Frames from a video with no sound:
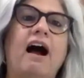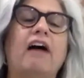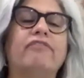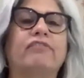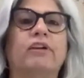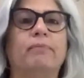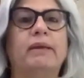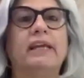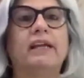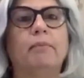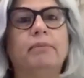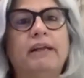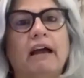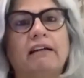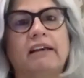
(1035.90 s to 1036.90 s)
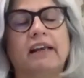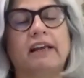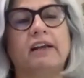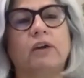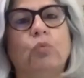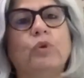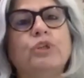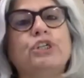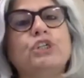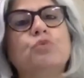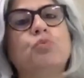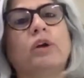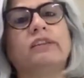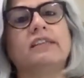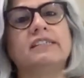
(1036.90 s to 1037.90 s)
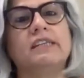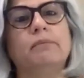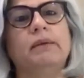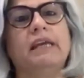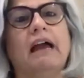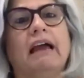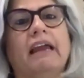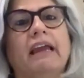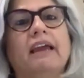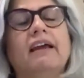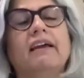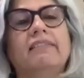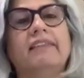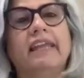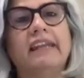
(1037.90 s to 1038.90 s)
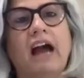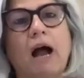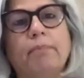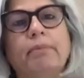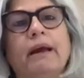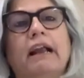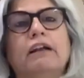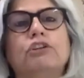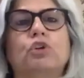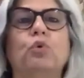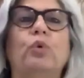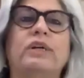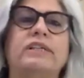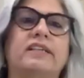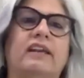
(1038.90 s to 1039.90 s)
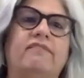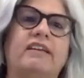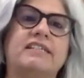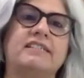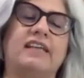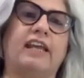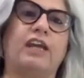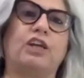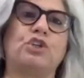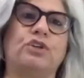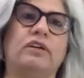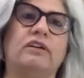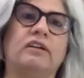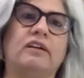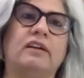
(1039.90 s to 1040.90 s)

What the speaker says: after being abducted, which is what the CBI then upheld through its investigation.